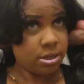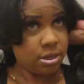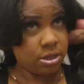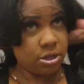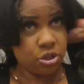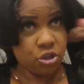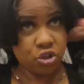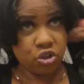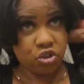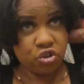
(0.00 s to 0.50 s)

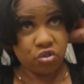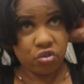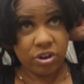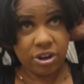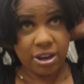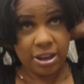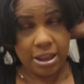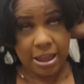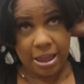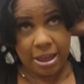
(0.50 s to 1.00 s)

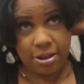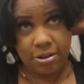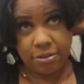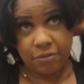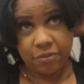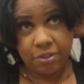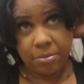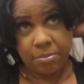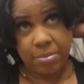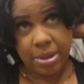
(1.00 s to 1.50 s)
straight out of the
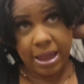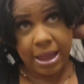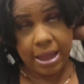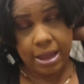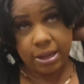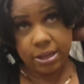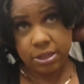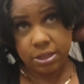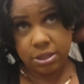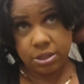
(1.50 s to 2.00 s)

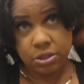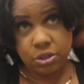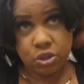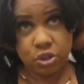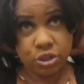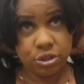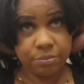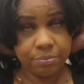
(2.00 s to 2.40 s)
package.